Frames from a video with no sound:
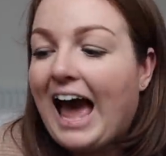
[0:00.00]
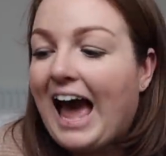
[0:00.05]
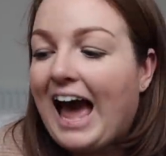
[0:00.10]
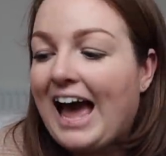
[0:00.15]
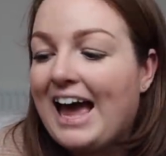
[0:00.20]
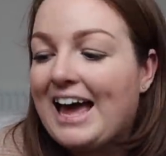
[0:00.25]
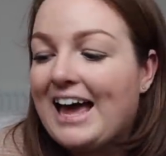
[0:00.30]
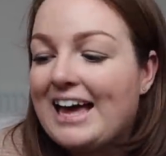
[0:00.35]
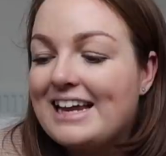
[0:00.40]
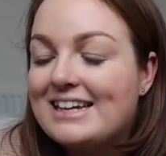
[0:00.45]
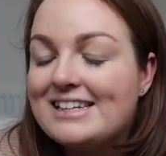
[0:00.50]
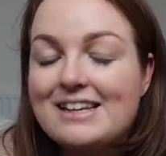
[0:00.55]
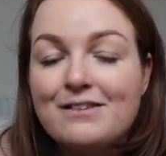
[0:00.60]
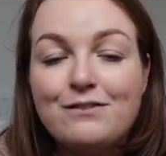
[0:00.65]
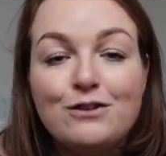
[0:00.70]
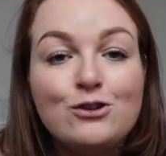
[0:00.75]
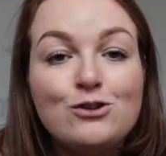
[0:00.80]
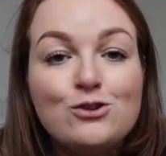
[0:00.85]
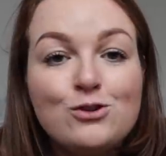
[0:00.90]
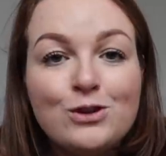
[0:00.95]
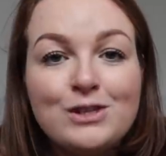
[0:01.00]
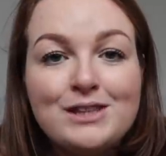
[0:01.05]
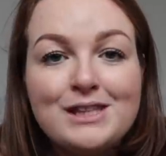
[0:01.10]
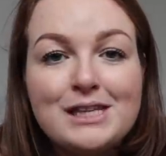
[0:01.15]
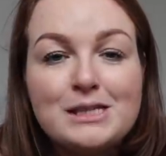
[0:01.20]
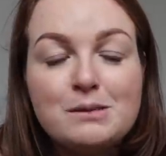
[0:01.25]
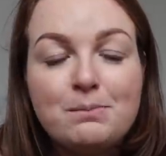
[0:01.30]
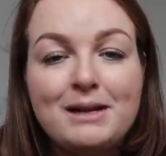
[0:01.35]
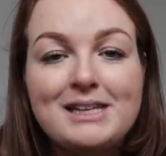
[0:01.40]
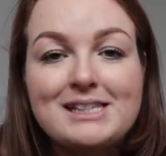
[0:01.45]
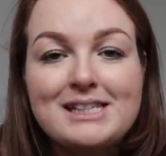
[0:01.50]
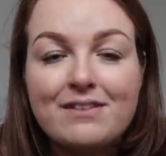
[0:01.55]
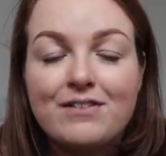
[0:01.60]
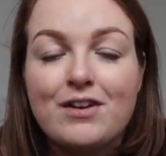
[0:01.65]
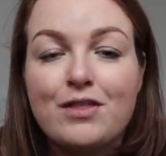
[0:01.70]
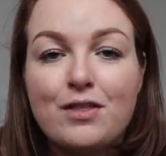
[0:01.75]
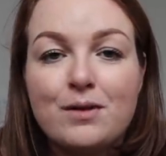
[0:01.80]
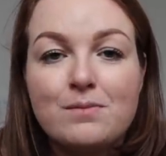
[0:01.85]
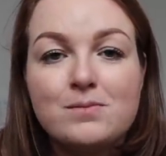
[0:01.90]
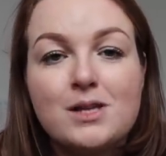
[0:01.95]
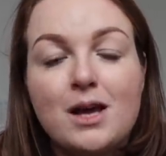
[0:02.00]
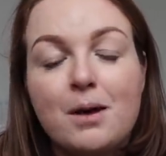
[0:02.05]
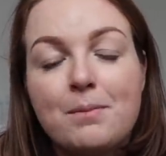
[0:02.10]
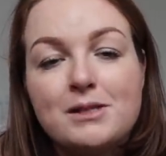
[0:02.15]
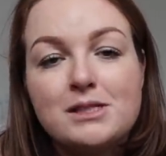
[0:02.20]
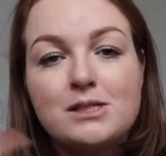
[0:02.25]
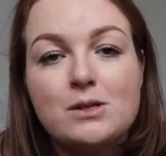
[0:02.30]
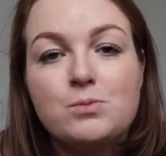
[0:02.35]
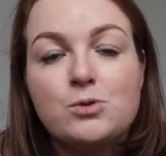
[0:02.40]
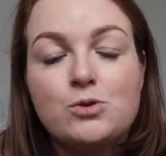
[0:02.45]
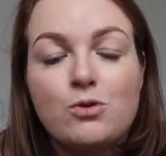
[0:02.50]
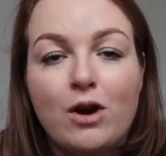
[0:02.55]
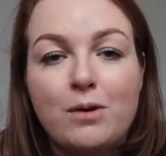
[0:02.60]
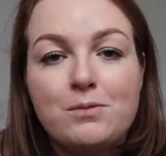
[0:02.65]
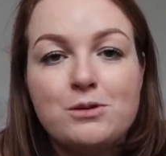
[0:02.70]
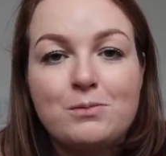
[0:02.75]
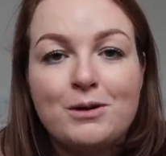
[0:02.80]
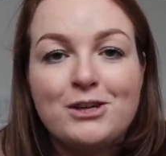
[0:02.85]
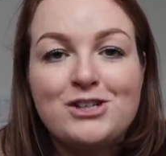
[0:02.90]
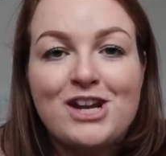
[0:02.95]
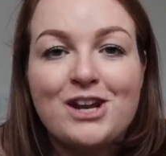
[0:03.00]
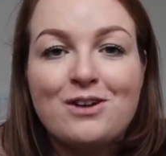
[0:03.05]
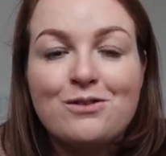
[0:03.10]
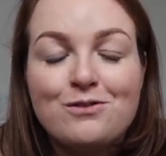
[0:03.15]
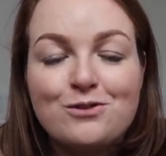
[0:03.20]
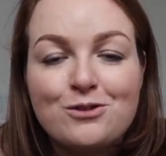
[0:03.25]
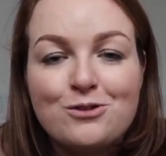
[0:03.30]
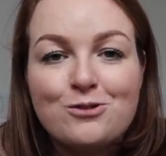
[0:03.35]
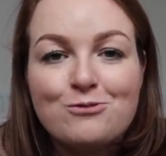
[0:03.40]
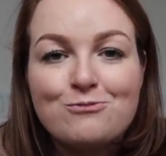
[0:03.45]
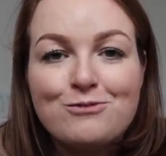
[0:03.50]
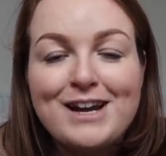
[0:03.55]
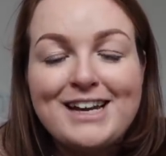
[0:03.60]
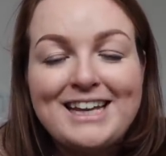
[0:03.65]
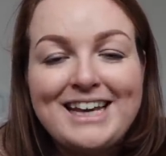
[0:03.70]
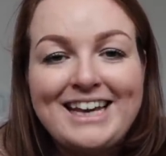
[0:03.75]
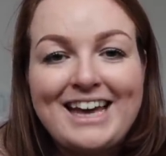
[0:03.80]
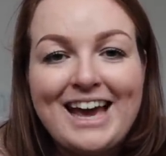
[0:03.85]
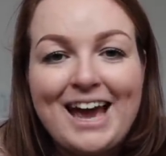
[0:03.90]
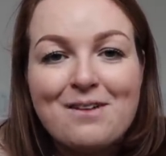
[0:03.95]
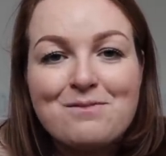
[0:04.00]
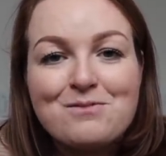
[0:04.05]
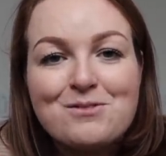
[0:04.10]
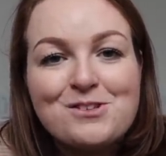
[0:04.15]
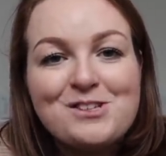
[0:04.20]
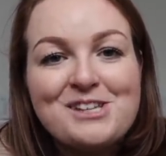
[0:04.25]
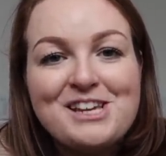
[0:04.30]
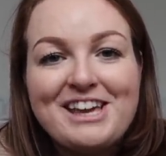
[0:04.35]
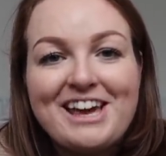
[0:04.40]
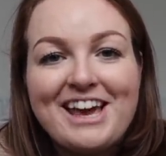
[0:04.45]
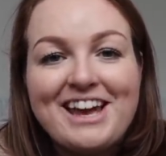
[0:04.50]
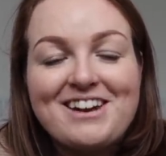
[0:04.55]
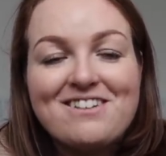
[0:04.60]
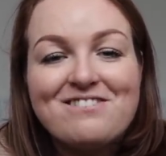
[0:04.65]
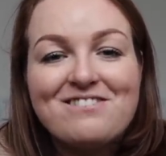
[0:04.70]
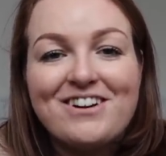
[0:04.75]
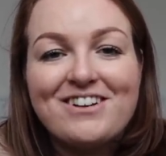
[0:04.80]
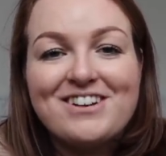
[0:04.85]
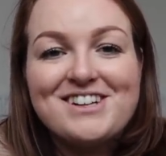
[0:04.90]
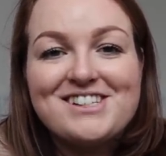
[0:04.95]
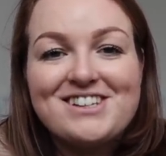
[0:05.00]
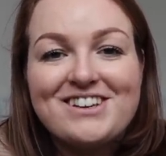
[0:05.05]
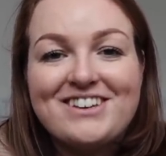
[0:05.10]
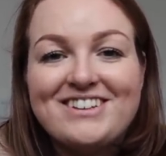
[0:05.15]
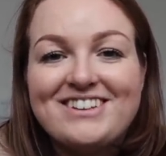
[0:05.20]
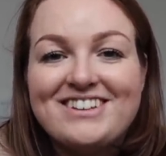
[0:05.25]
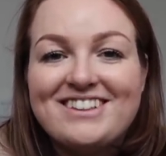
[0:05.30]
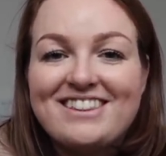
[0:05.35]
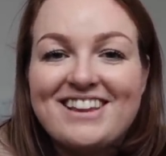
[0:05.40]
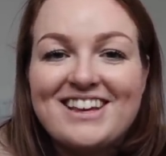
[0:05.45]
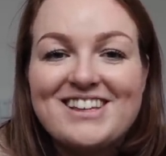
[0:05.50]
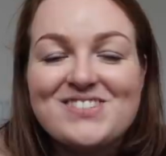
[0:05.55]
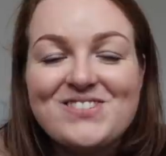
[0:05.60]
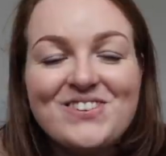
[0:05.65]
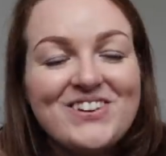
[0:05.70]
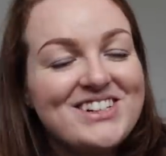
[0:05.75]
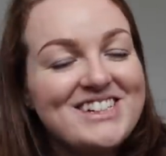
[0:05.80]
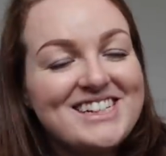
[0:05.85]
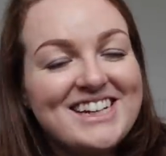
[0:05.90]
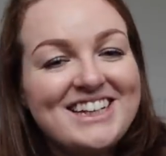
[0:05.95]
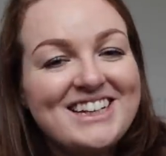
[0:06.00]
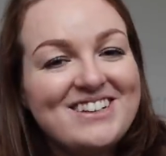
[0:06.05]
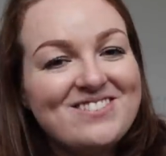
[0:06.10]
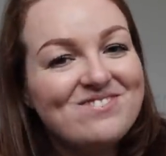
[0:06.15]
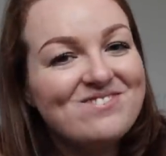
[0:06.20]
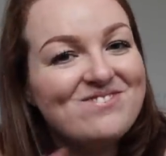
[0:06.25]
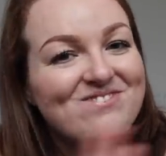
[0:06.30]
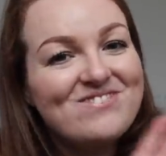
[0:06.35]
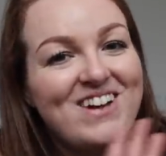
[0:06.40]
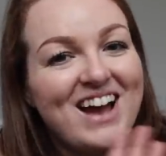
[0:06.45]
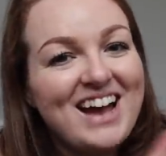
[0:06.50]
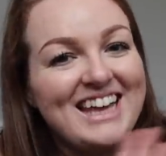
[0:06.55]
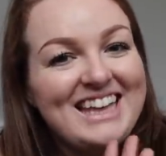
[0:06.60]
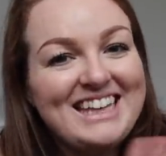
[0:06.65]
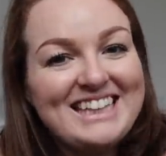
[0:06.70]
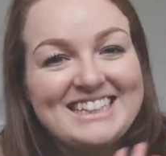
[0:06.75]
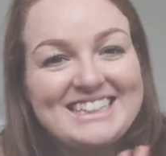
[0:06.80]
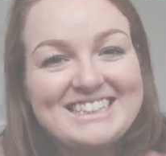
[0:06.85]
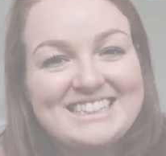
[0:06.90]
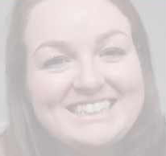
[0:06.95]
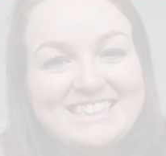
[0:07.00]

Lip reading: And if you enjoyed this, please give it a thumbs up and subscribe to my channel if you're not already. And we'll see you again very soon. Thanks for watching. Bye.